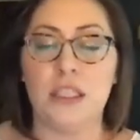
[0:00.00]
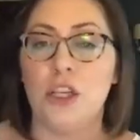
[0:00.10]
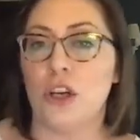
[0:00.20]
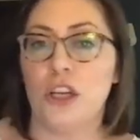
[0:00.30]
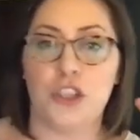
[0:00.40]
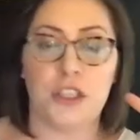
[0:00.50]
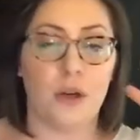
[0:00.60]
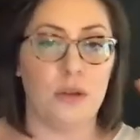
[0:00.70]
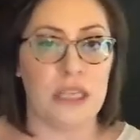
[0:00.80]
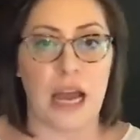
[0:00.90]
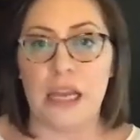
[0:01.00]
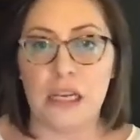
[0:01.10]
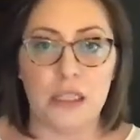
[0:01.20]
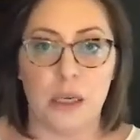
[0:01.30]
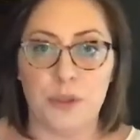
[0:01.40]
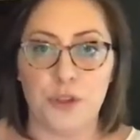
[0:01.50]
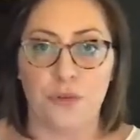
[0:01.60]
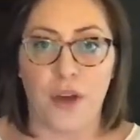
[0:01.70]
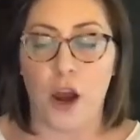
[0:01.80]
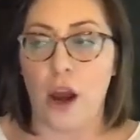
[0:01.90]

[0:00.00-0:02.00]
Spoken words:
year can just go die in a dumpster fire.